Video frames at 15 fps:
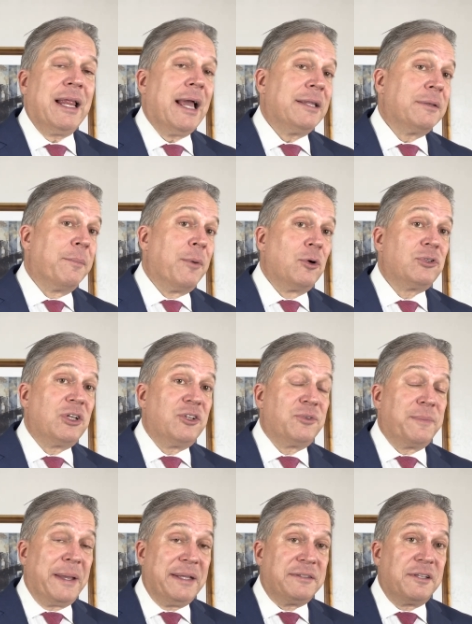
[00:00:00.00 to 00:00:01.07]
And the motion is
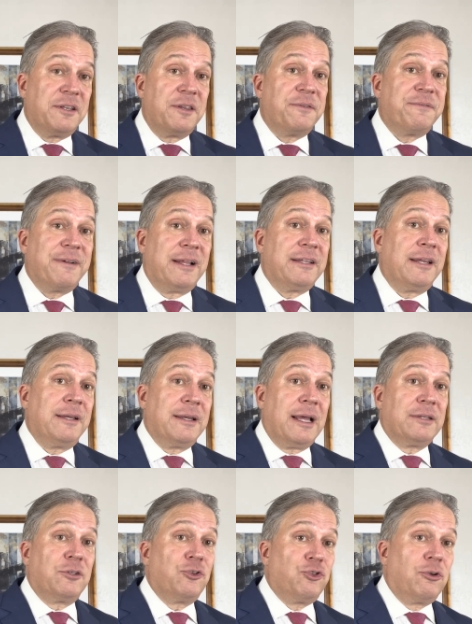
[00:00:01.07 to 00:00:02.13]
made to the defendant,
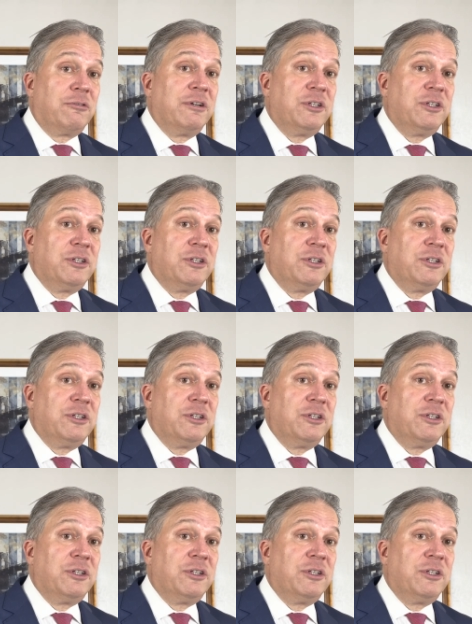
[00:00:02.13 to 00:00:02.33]
not the jury.